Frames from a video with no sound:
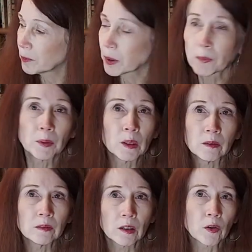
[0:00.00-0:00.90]

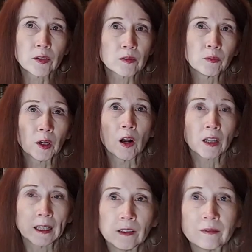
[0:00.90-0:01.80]
purple, of course, we're all
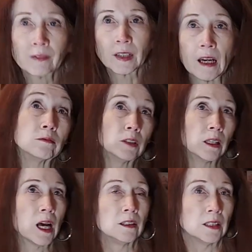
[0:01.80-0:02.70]
kind of,
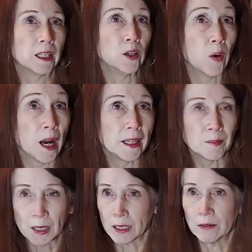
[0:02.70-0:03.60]
I know I
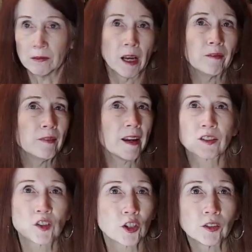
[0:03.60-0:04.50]
am, and I
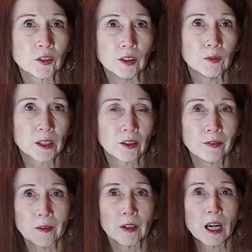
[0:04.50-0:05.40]
asked children what their
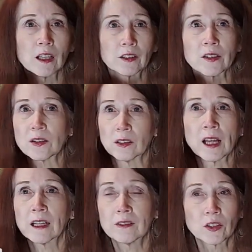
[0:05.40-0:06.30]
favorite color is, and a
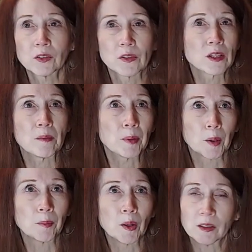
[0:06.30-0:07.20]
lot of children say
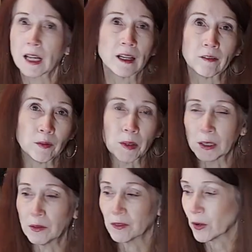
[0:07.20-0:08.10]
purple, not
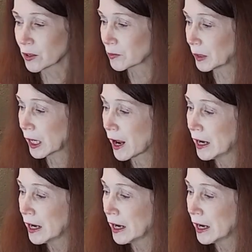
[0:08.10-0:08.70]
everybody, of course, but